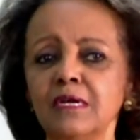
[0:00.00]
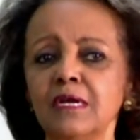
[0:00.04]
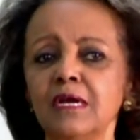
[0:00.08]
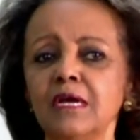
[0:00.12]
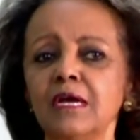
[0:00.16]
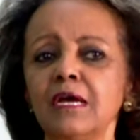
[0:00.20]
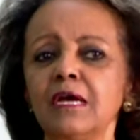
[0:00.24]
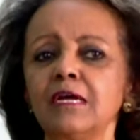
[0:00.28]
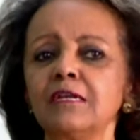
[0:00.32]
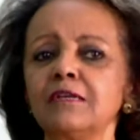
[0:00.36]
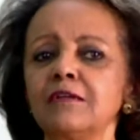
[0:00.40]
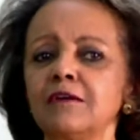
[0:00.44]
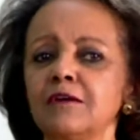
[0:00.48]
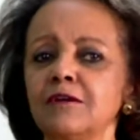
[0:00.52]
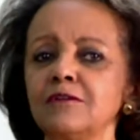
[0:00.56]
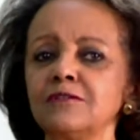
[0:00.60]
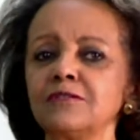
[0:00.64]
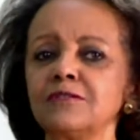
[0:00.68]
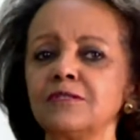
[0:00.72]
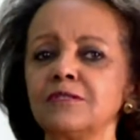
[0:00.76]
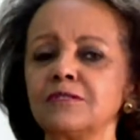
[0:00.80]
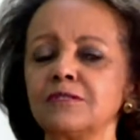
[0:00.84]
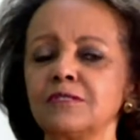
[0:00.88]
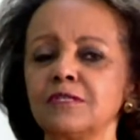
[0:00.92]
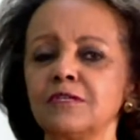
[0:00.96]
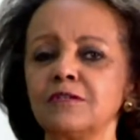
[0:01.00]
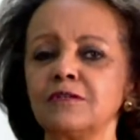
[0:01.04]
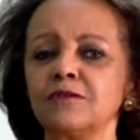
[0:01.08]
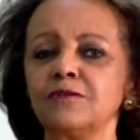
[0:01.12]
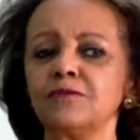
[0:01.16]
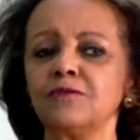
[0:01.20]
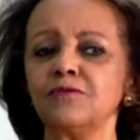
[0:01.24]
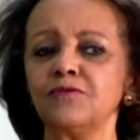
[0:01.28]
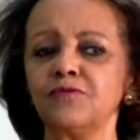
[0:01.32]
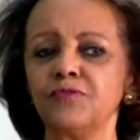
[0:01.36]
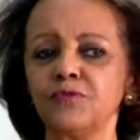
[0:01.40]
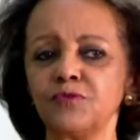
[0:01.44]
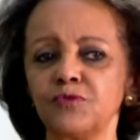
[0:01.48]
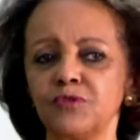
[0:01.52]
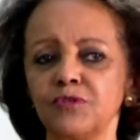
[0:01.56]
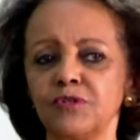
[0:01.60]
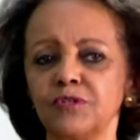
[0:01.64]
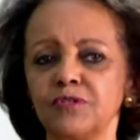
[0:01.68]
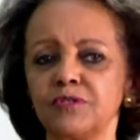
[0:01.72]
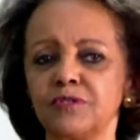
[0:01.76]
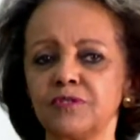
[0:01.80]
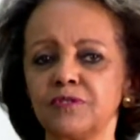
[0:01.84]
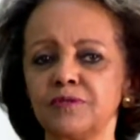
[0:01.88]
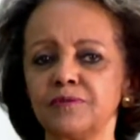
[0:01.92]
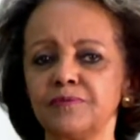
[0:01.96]
and uncertain
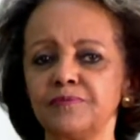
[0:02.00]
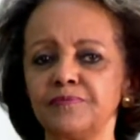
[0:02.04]
futures.